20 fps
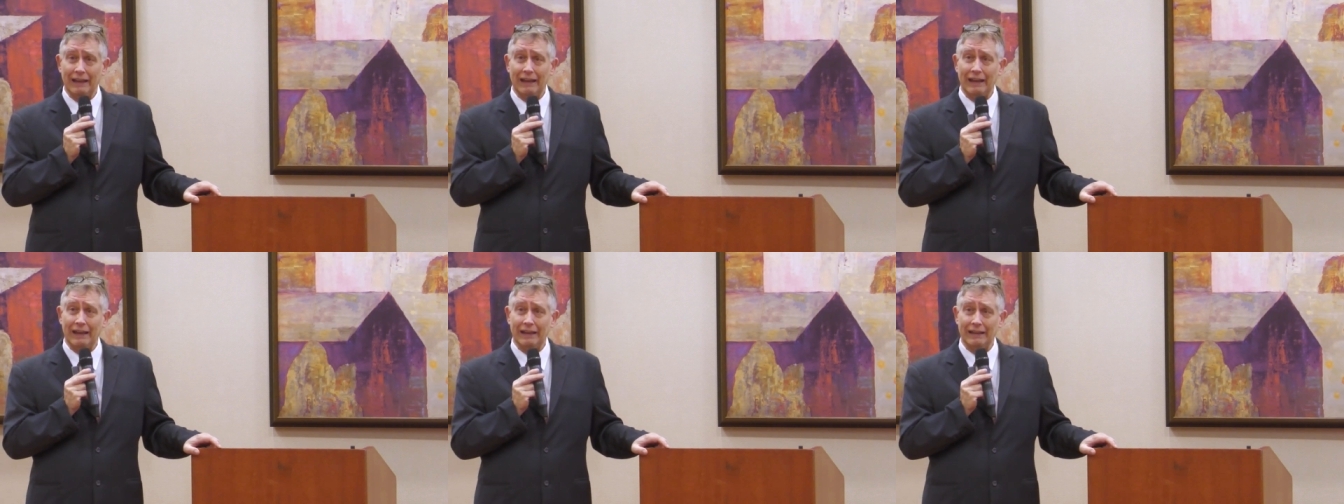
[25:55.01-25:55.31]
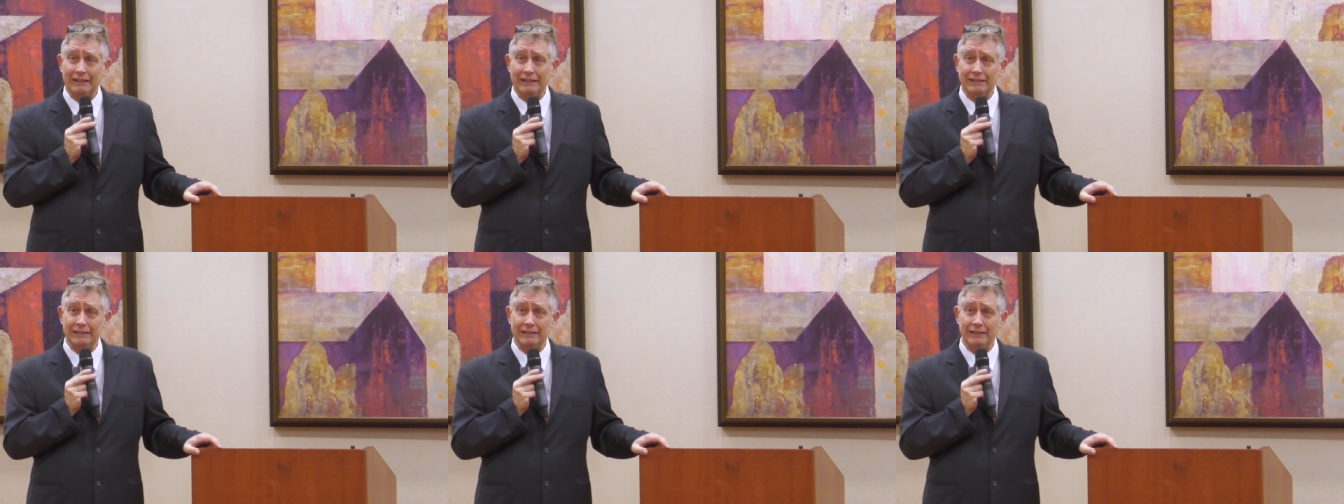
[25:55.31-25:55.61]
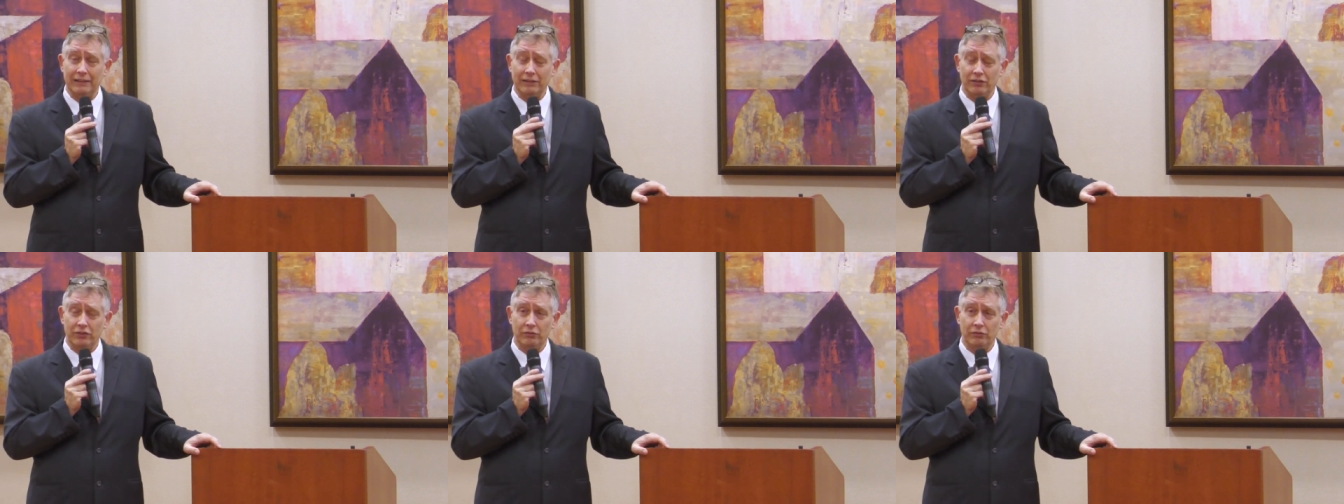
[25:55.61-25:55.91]
And
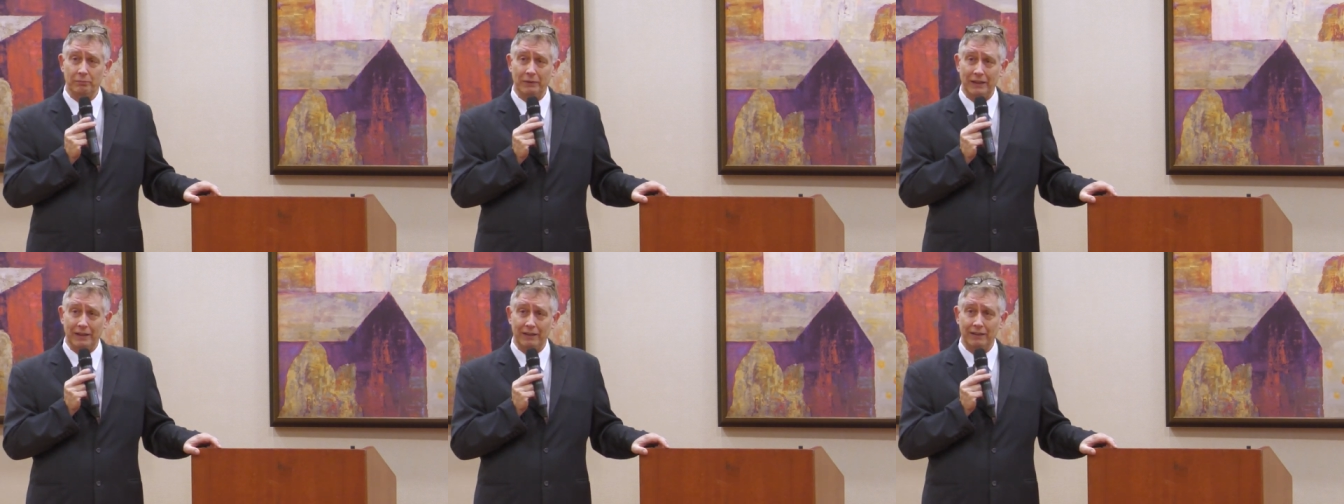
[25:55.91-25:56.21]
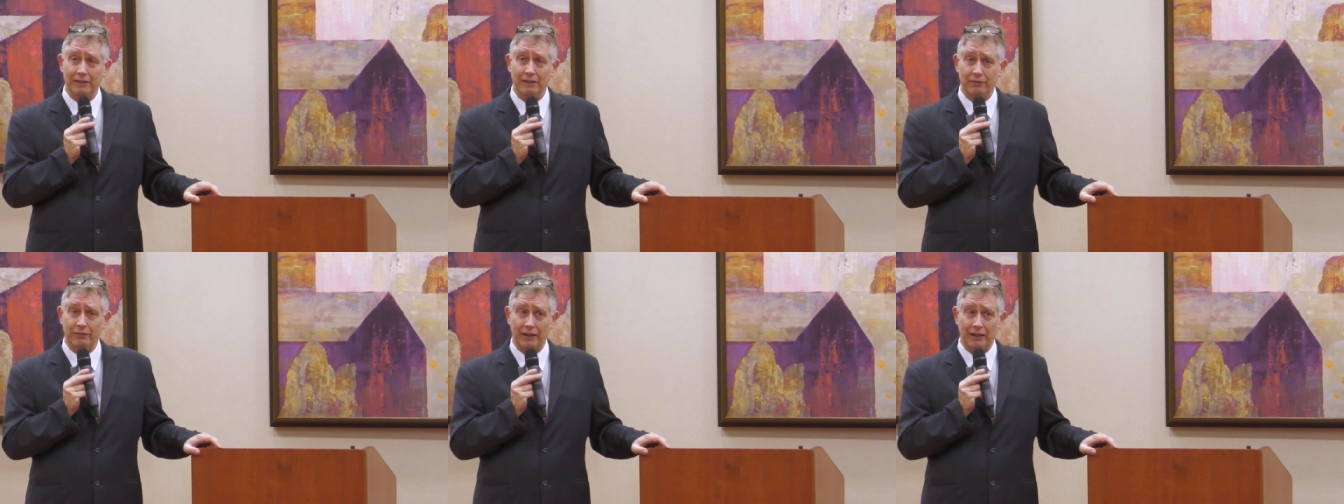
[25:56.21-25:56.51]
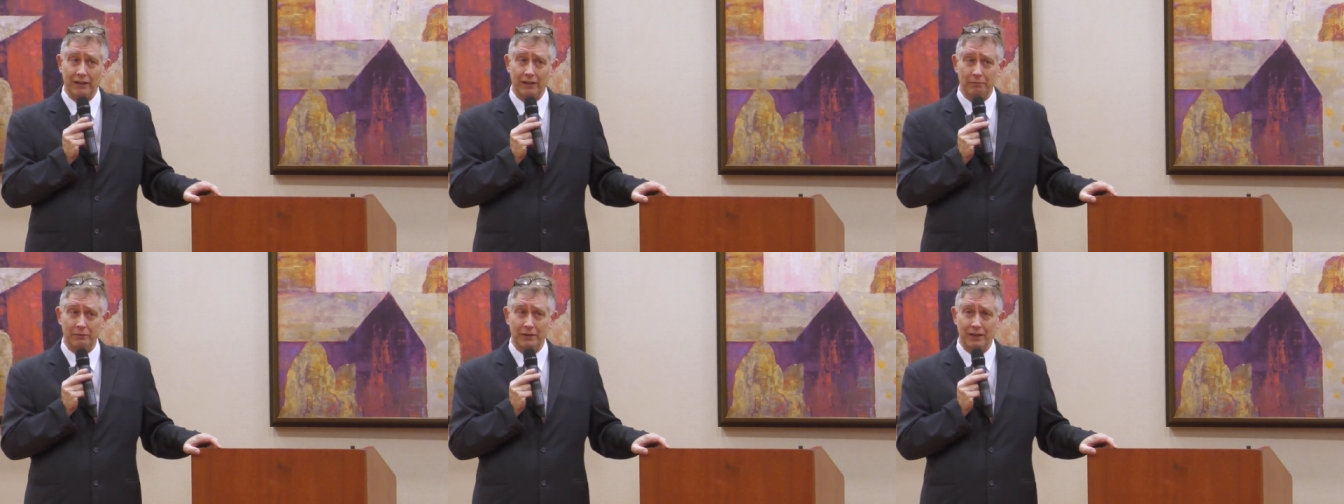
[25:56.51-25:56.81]
these are being
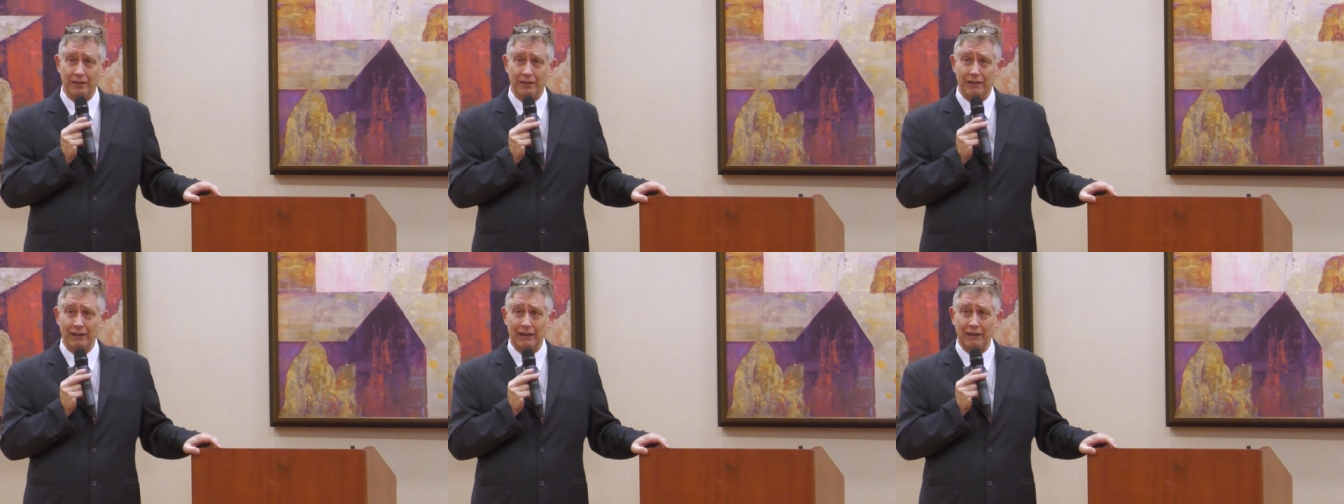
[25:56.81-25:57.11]
developed